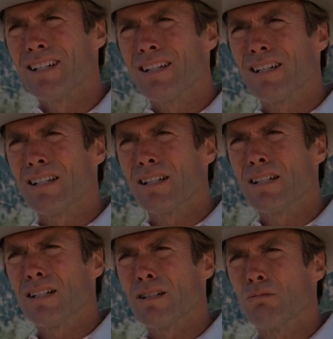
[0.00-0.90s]
interest
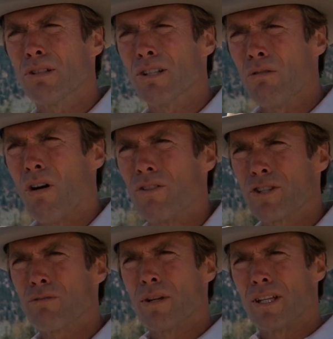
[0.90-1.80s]
in making a movie
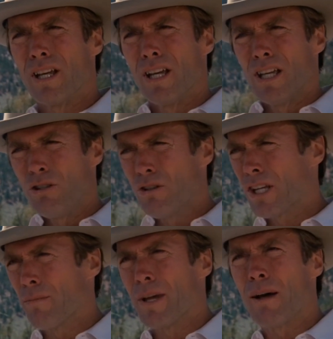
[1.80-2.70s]
with his legendary
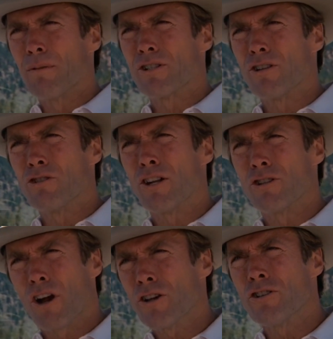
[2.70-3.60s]
father. The
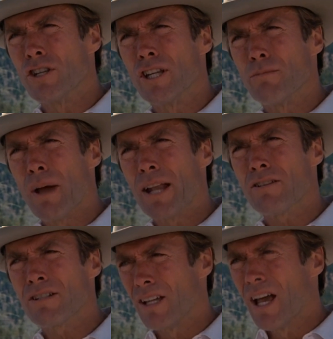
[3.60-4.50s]
script originally
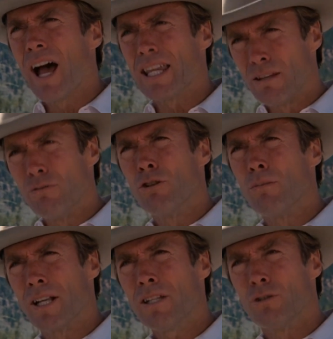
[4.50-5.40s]
called for Whit to
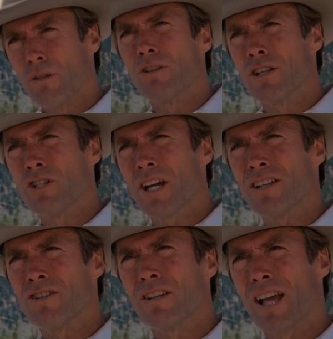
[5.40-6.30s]
get high from
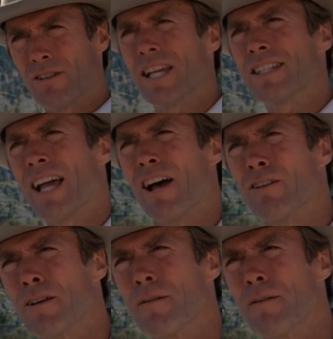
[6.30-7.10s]
smoking marijuana, but